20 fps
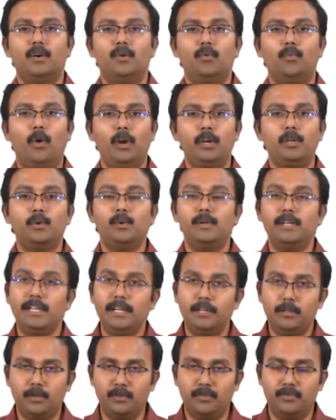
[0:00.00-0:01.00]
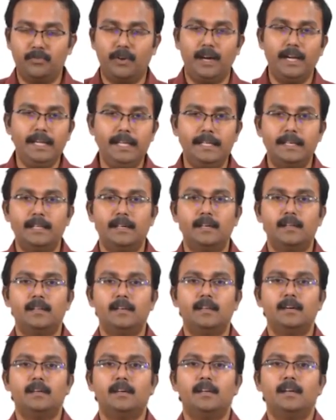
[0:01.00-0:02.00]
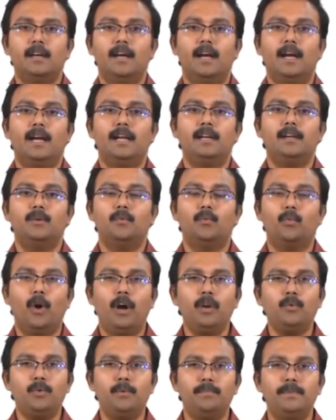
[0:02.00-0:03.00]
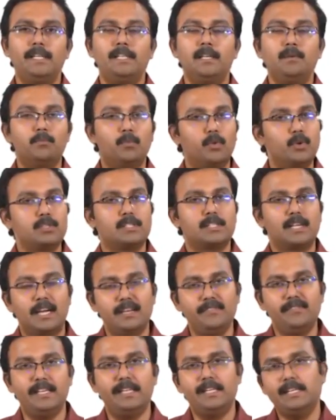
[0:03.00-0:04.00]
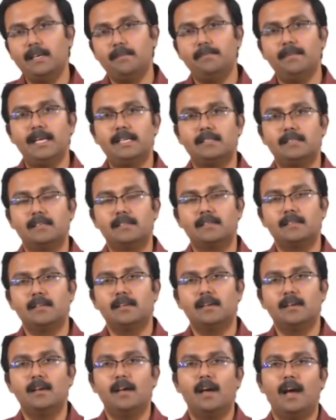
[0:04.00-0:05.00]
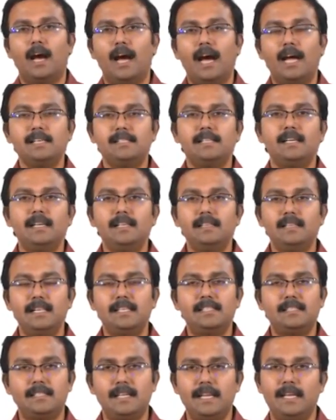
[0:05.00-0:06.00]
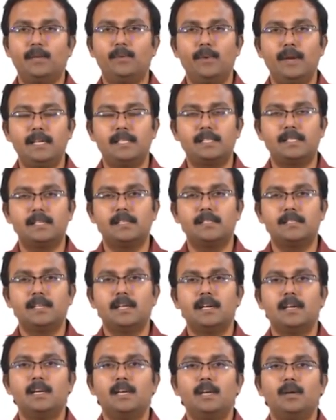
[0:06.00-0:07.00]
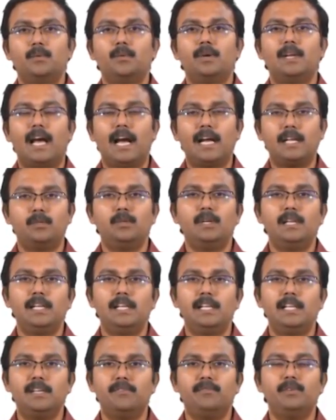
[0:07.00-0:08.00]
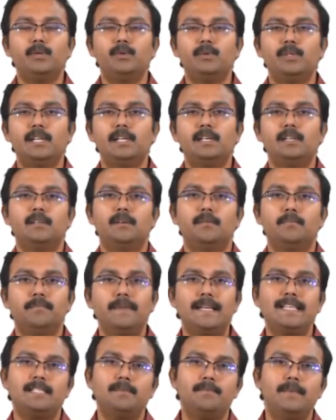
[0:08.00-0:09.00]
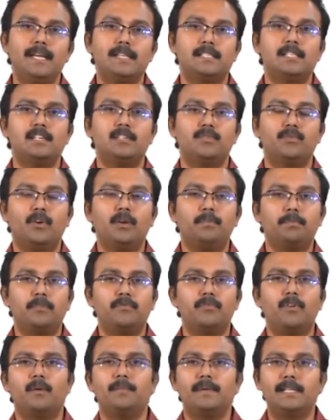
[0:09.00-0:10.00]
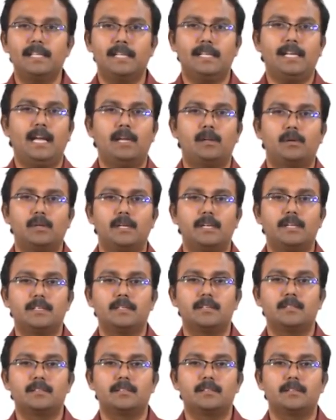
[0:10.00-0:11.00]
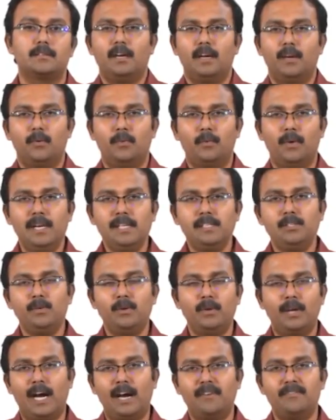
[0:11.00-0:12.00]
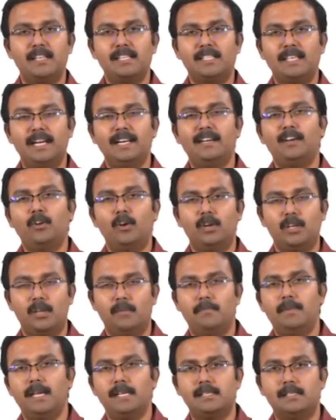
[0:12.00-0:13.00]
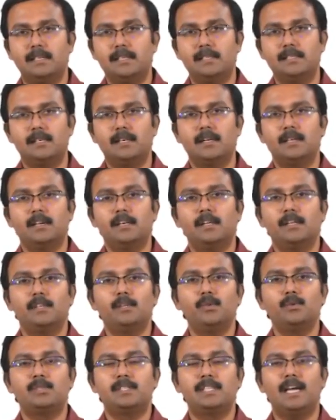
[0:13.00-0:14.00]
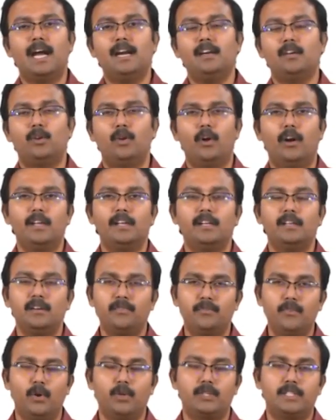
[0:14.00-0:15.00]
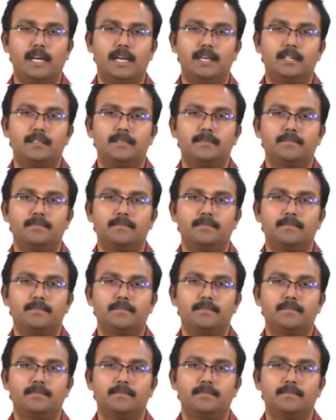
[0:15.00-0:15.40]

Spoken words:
what you need to find, and what would be the most convenient basis. Answering these three questions will actually give you the best basis for performing the calculations. Once you have decided on the basis, you start drawing a flow chart.